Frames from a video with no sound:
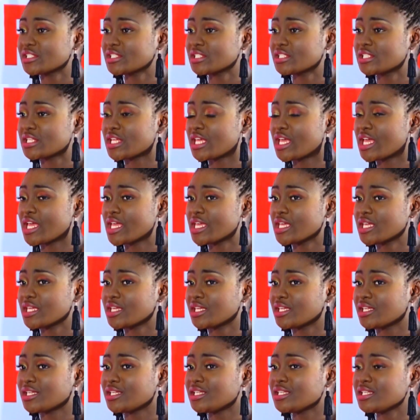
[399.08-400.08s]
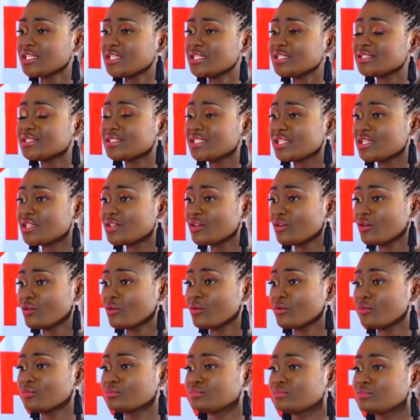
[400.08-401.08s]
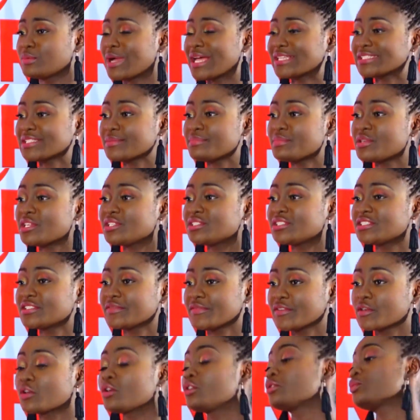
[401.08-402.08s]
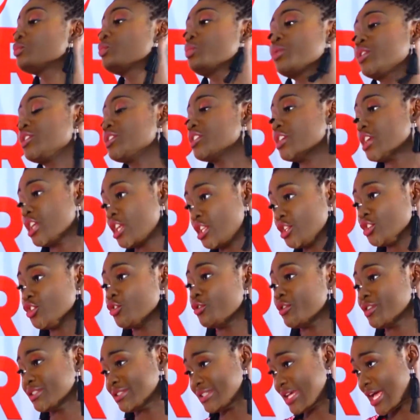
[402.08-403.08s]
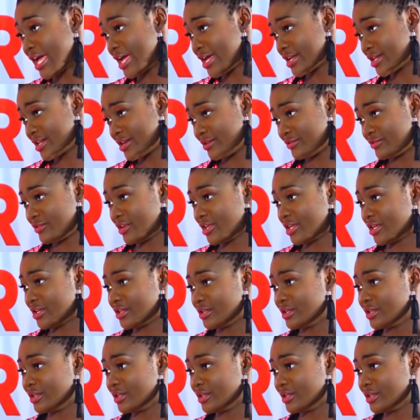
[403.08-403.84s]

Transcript: it easy or has it been difficult, well, in your entire career?